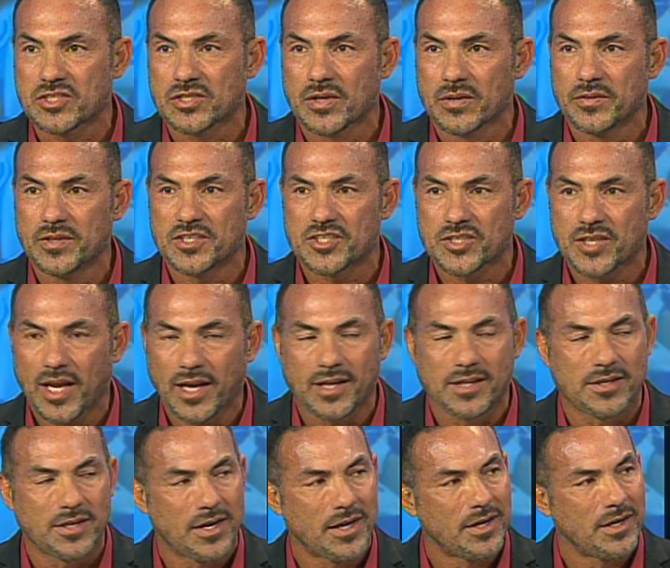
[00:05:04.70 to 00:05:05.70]
so the
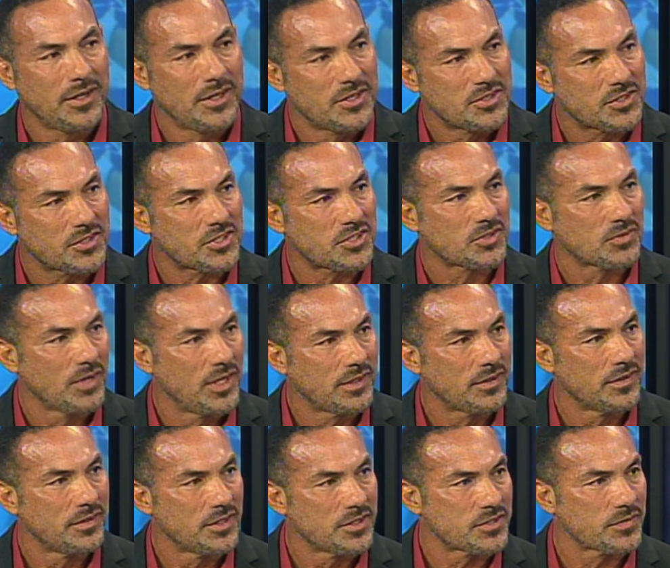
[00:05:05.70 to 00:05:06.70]
secondary is the
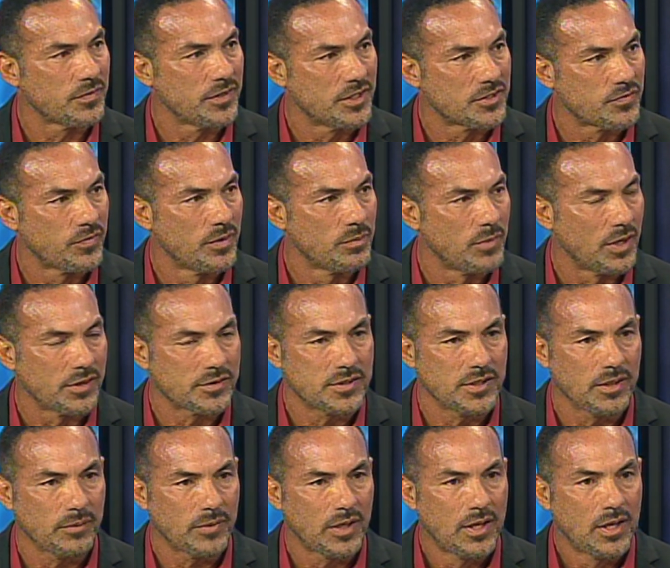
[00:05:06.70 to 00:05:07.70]
strength of this football
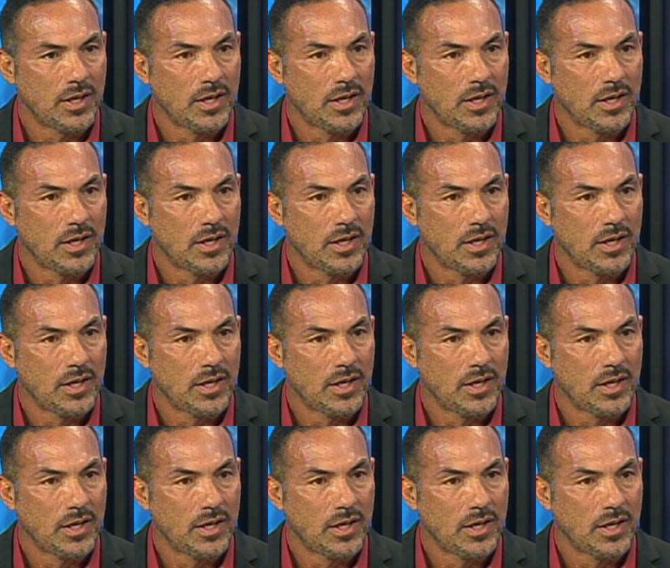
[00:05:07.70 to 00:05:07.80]
team.